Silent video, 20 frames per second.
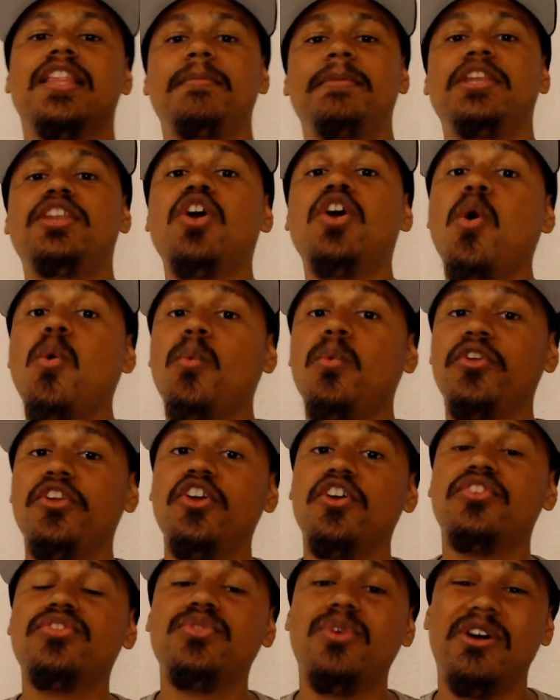Let me know
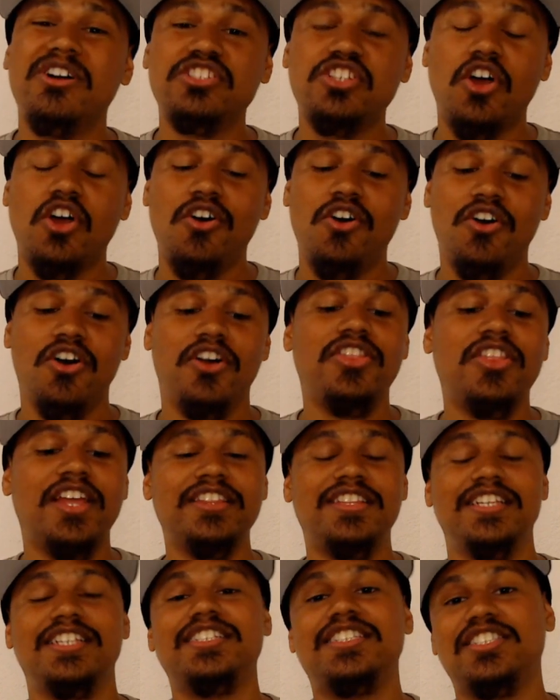your thoughts
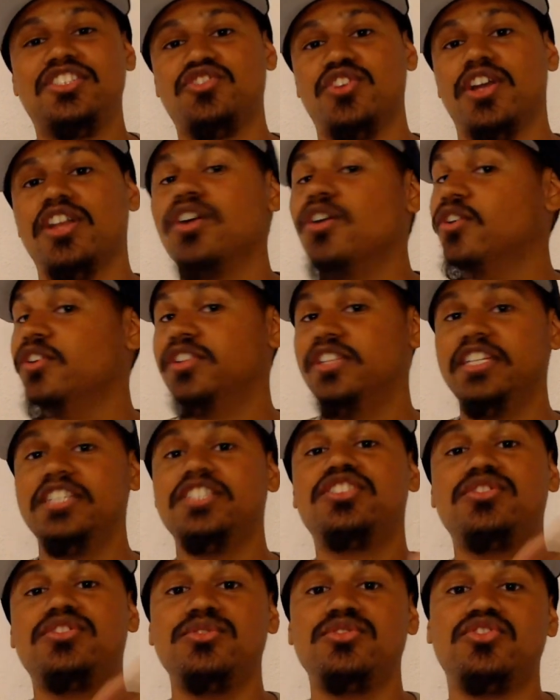on this trailer or
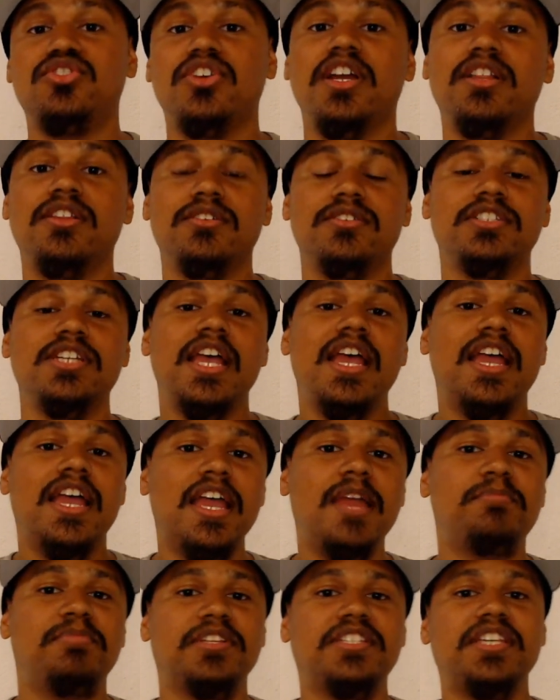these two trailers
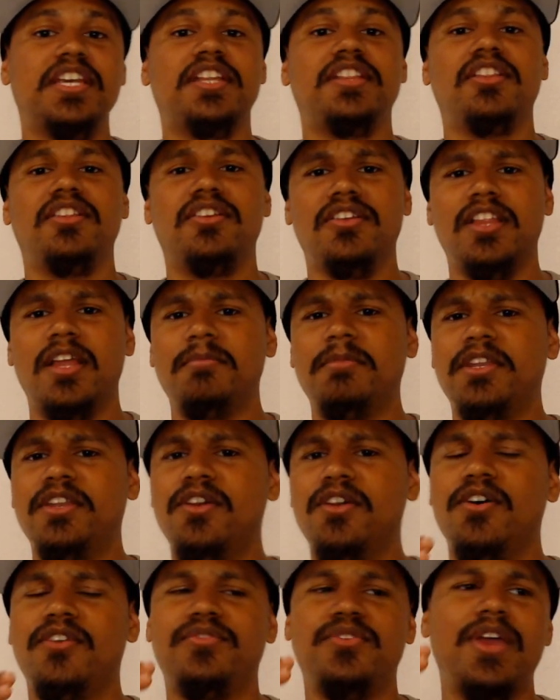in particular. Let me
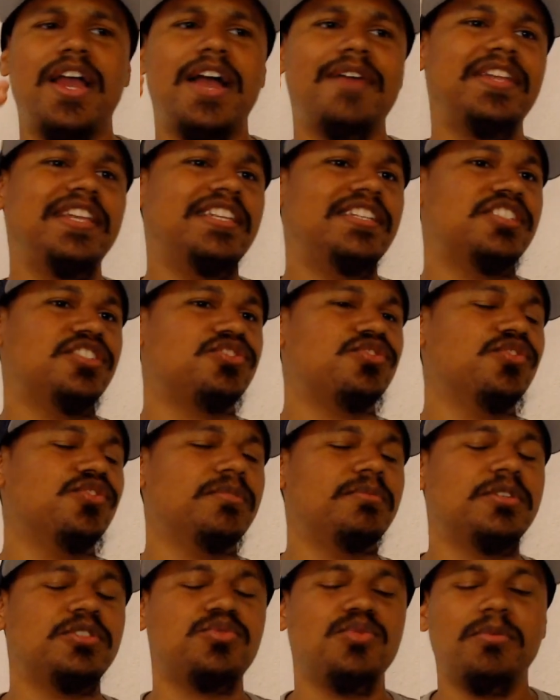know if you have any
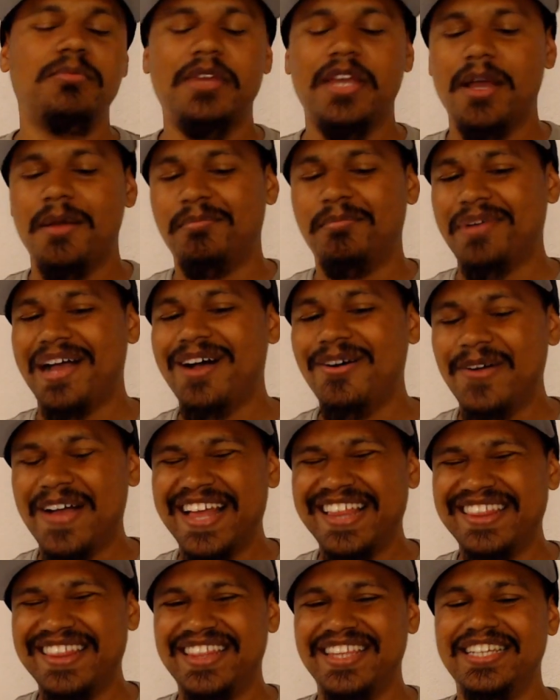disagreements with me
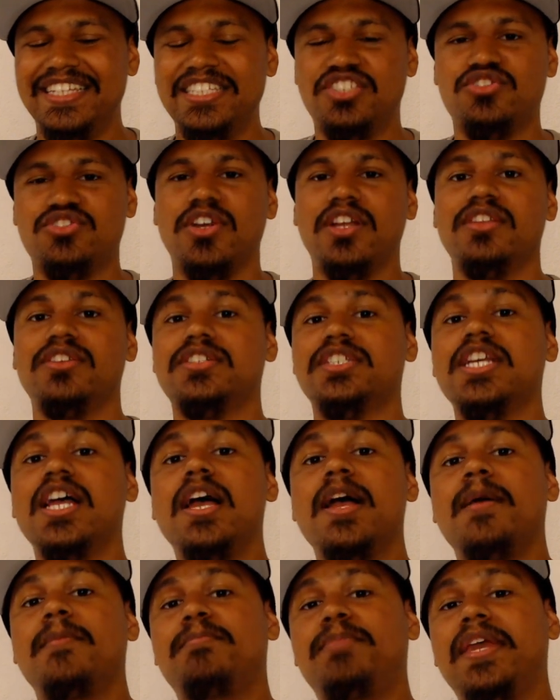about these trailers.
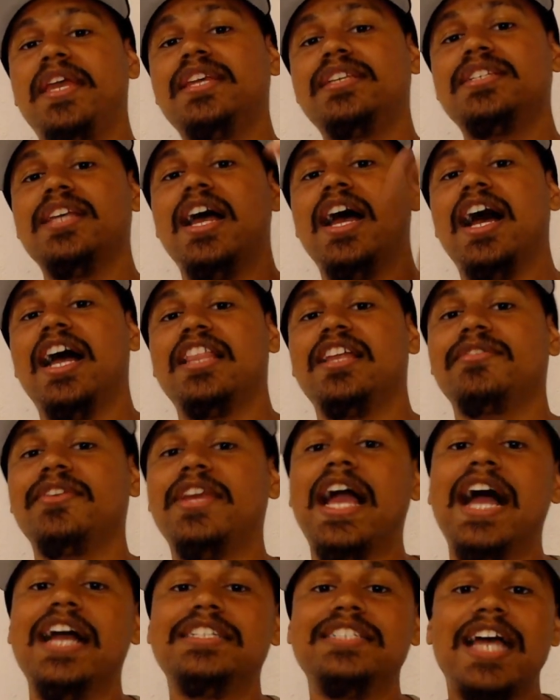Peace. I
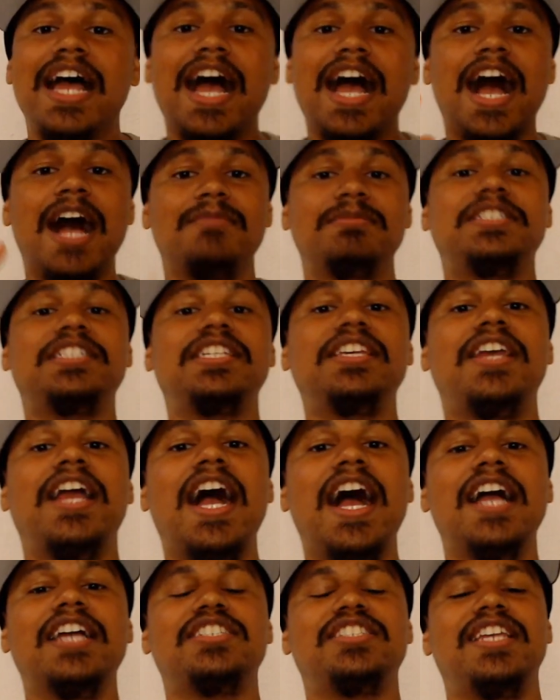love you guys. I'm going to see you
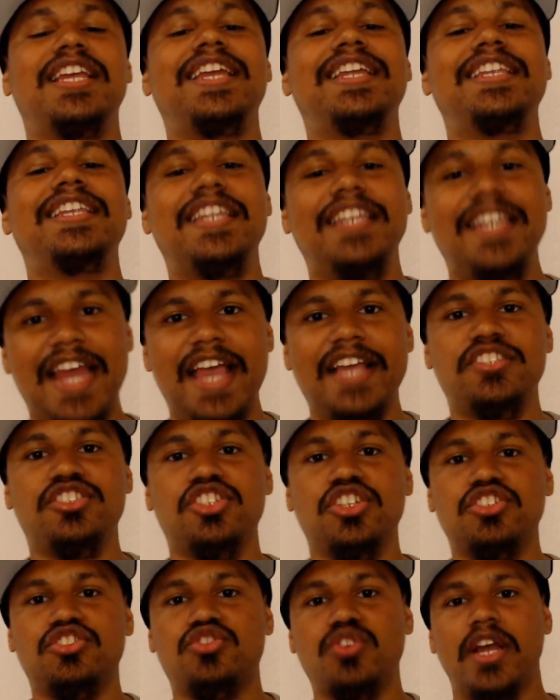guys in the
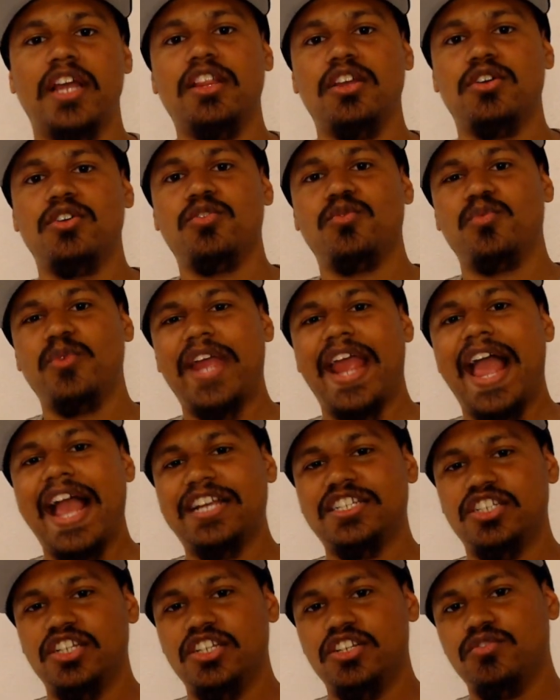next trailer
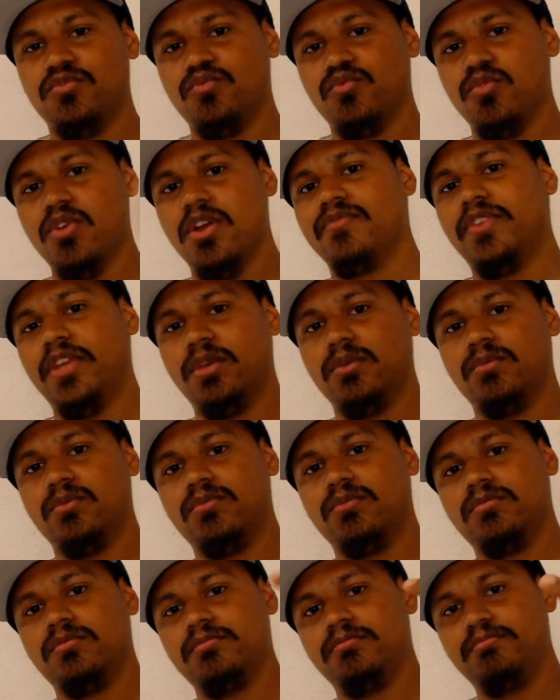reaction review.
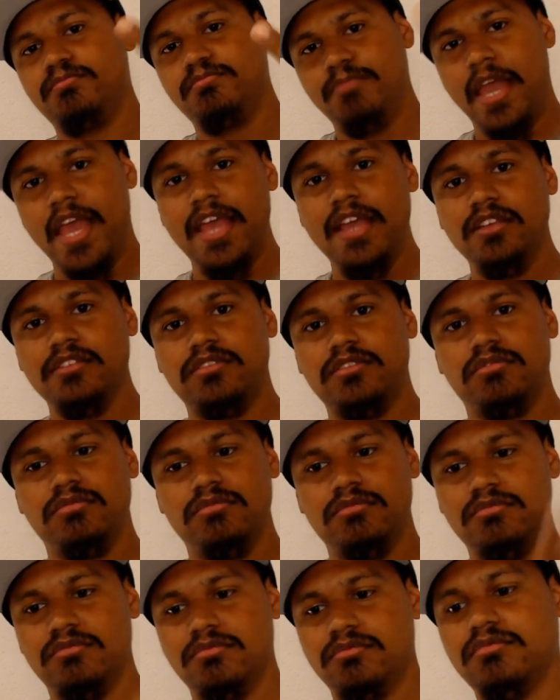
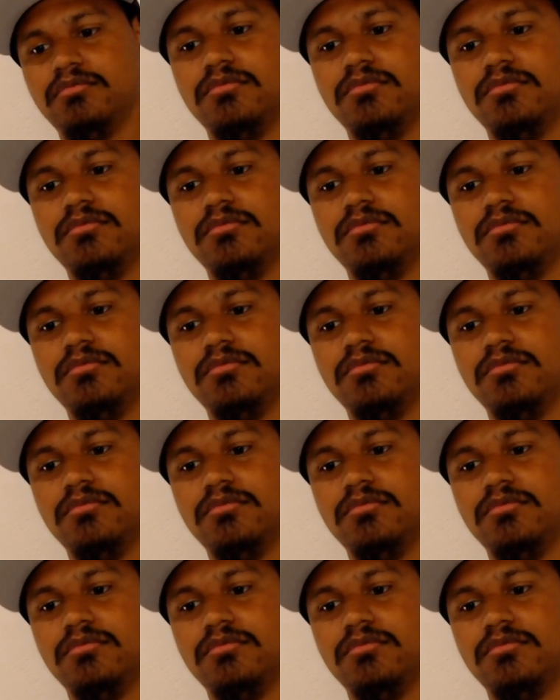Peace.